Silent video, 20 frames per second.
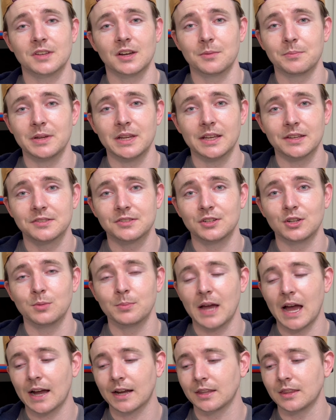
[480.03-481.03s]
on PS2
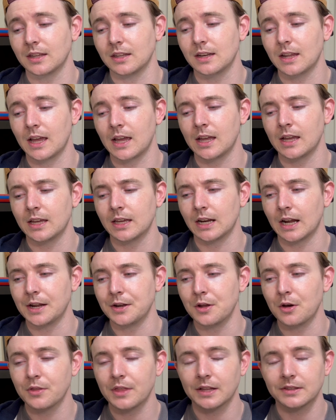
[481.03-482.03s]
back in the day, and I
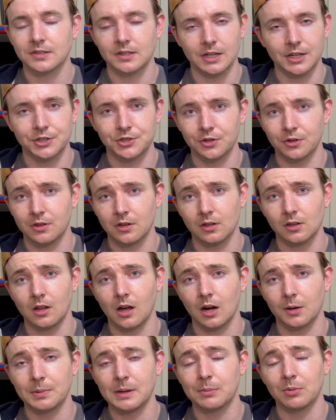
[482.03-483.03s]
know that's an issue that a
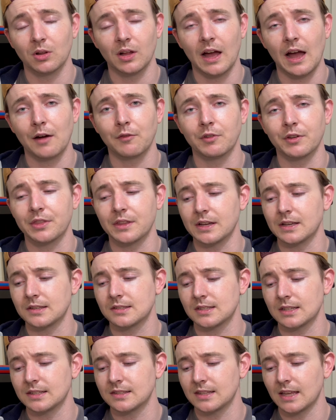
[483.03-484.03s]
lot of people have with
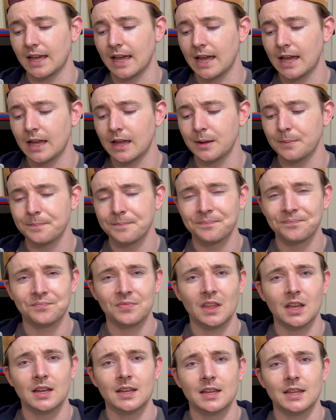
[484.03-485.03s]
this, is that, hey,
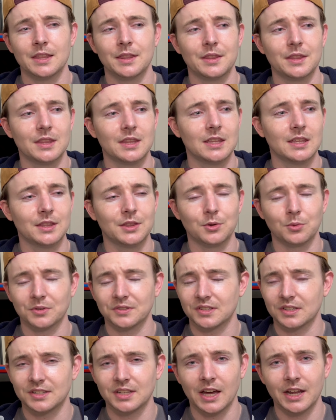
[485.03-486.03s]
there
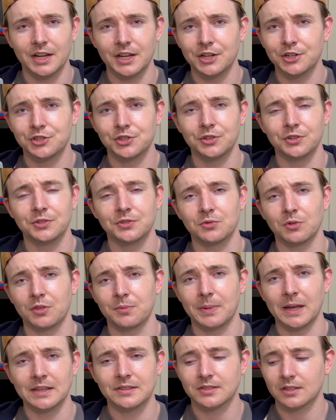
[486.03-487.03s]
was a ton of issues
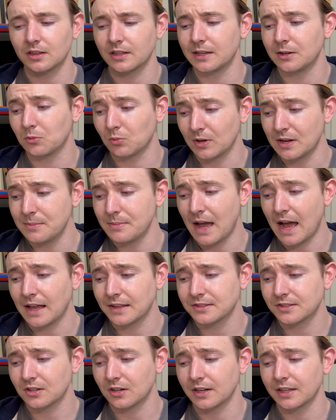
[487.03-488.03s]
with basically
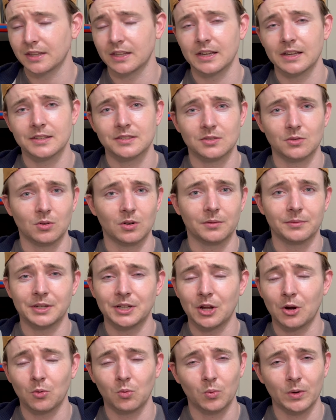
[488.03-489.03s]
remastering this or, you
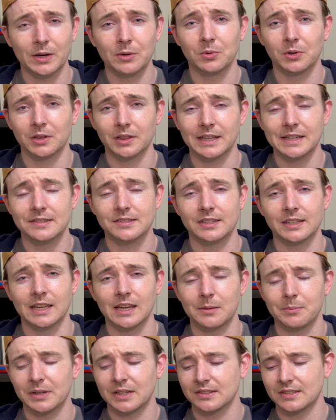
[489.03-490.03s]
know, re-releasing
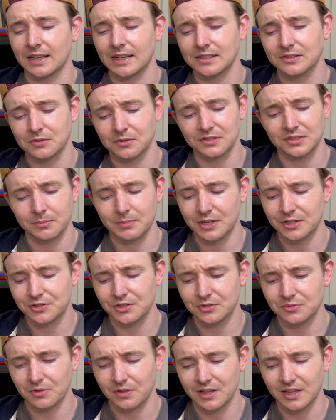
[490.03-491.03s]
it, because I guess there were some
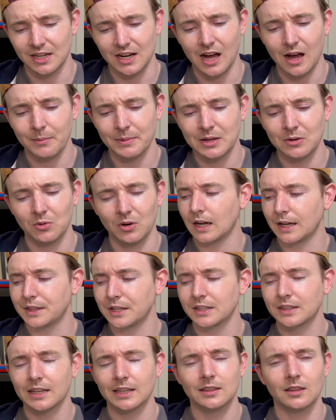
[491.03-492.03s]
issues with Konami. I
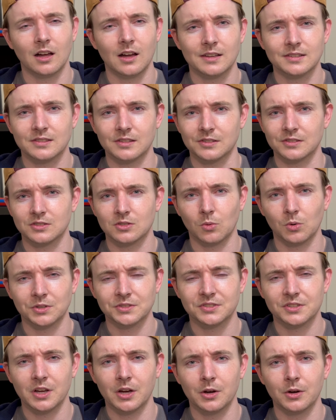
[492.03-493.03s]
think they had lost the
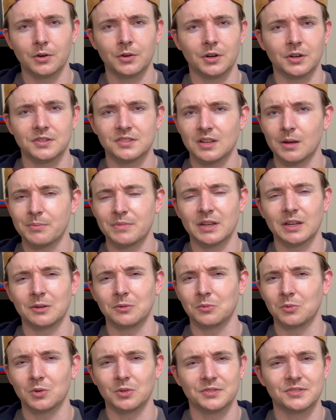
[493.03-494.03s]
source code or
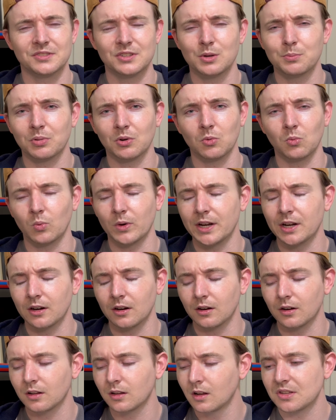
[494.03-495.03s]
something super
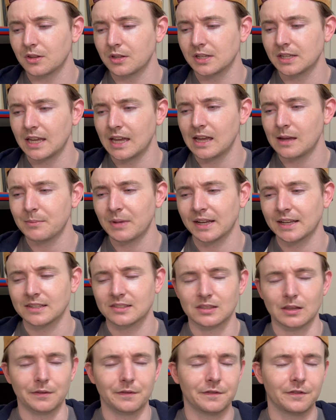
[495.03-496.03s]
weird. So the game, I
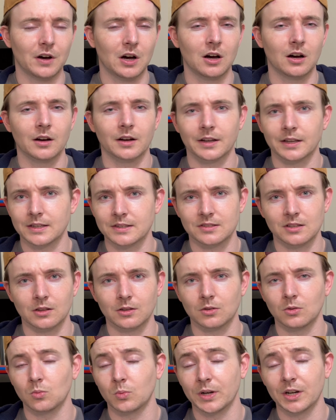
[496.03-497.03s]
guess the fog is a
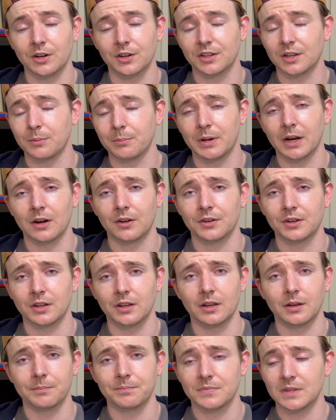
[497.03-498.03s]
little weird compared
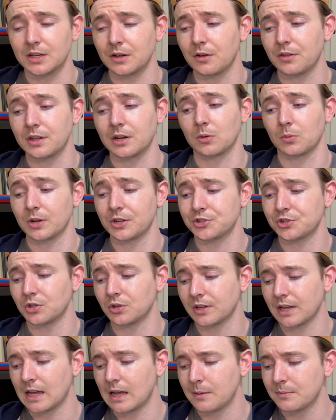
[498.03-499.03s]
to, you know, the
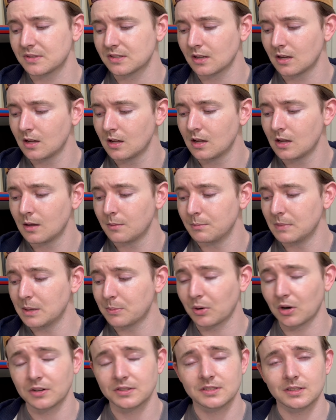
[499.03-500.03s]
original games. Me
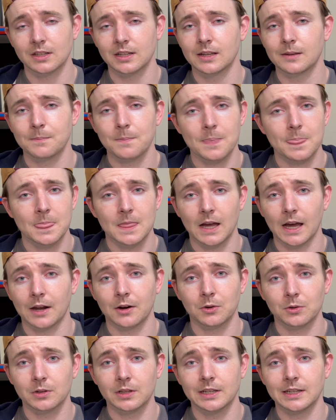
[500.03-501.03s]
personally, I
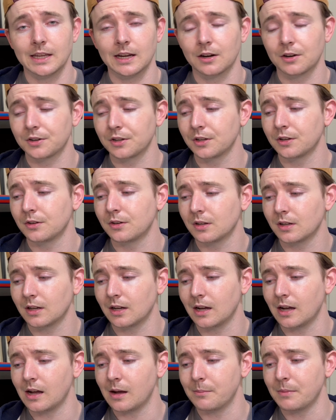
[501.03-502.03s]
don't really care, dude.
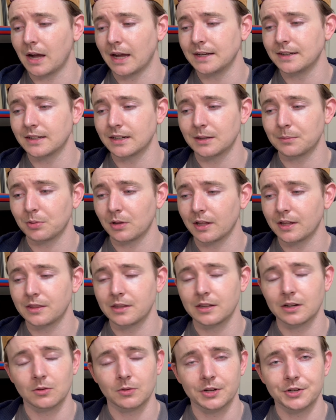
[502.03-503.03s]
I didn't play
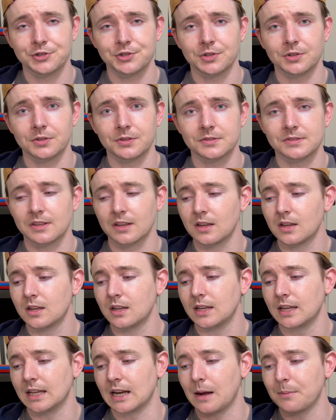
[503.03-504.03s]
the originals,
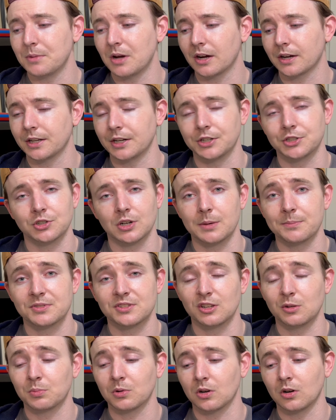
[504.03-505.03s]
and I'm not gonna trip
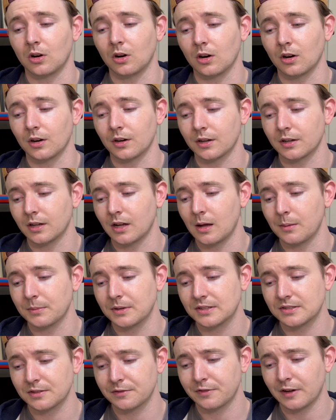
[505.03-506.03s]
super hard,
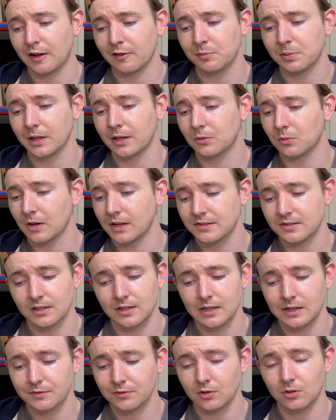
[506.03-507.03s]
because if I've played
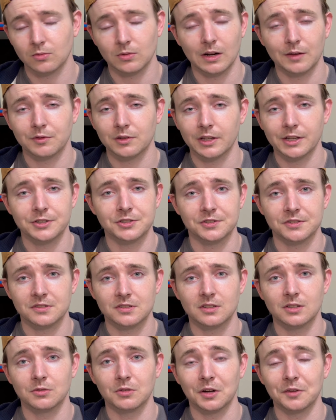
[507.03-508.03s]
Resident Evil Revelations
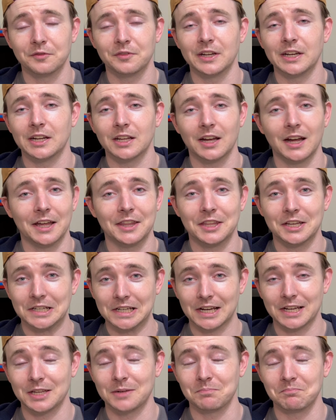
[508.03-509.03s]
2 on Vita, I think
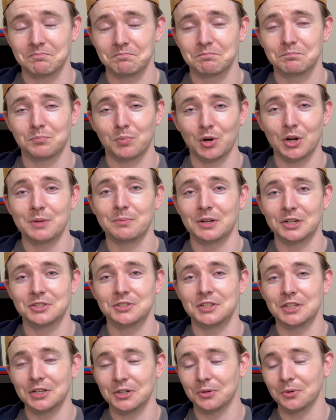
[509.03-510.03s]
I can pretty much
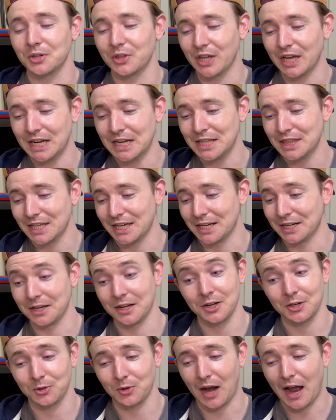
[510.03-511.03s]
deal with anything
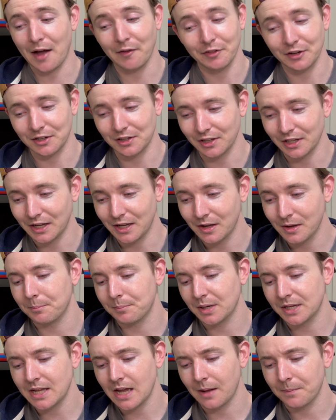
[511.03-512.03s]
graphically.
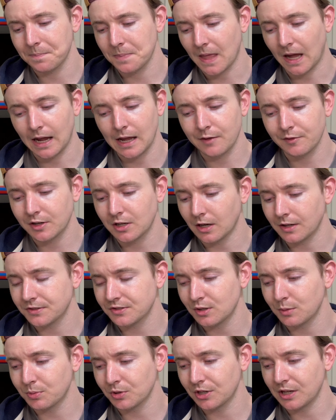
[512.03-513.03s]
But yeah, I haven't got
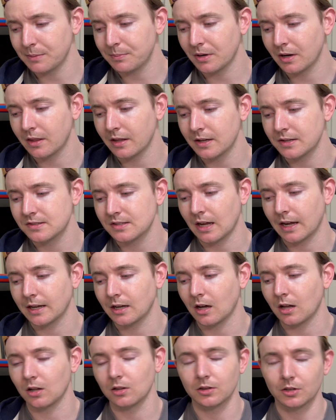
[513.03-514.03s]
super deep into this. I
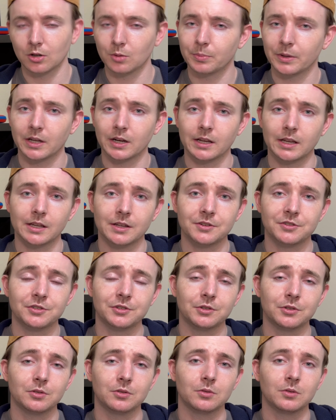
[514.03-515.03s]
got a little bit
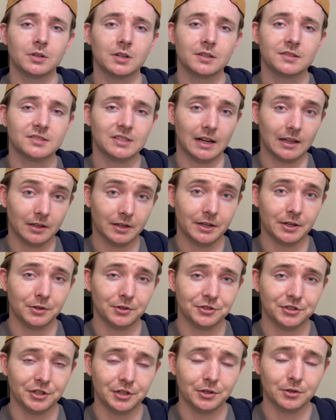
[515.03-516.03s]
into Silent Hill
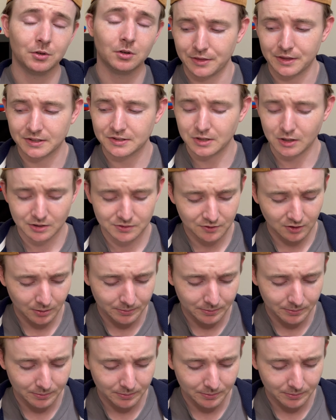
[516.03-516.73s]
2. This goes for